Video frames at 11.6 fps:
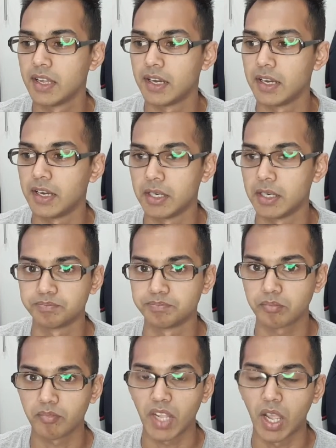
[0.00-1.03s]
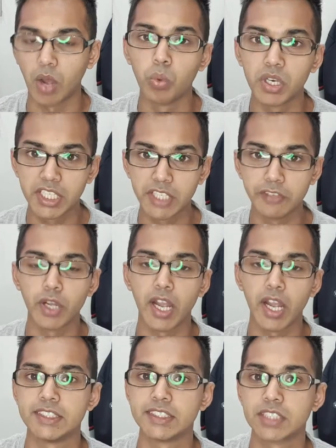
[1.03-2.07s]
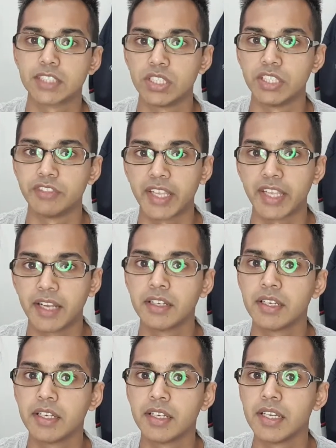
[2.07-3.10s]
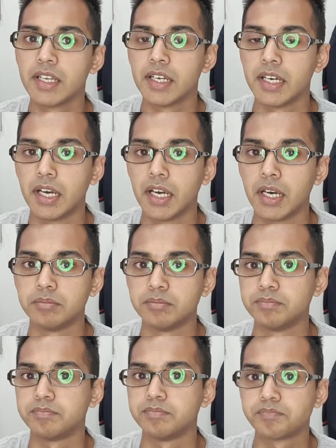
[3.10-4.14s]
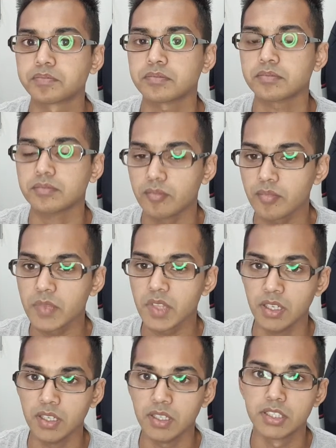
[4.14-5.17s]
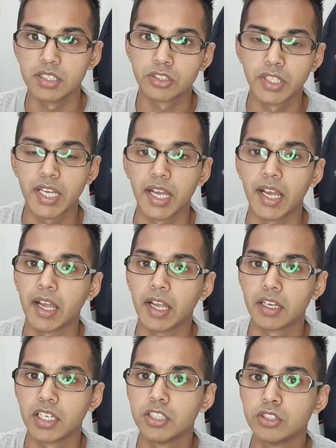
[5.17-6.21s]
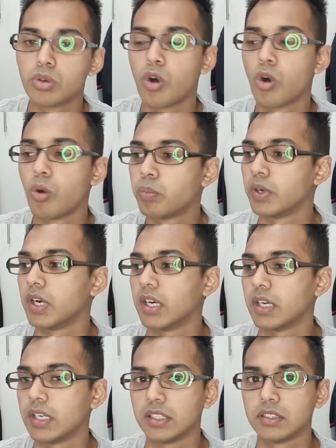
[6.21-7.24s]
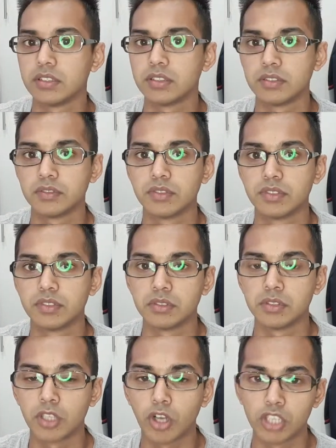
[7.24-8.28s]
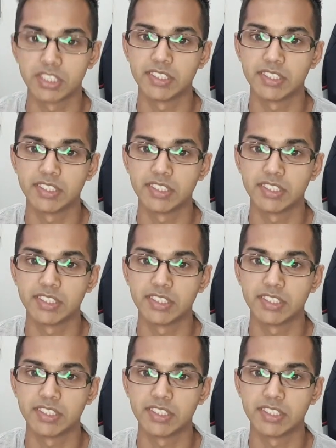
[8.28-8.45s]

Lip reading: I would give you guys a discount if I can. Um, so yeah, I really do hope the content that